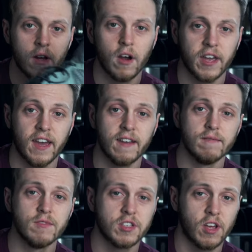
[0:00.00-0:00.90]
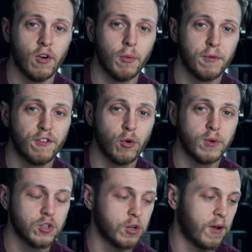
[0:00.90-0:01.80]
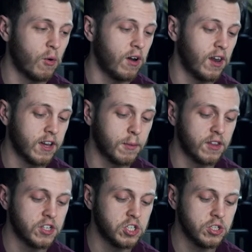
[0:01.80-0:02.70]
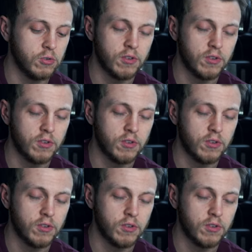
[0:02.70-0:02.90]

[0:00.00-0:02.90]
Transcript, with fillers: Okay, so before we talk about what I like about this shoe,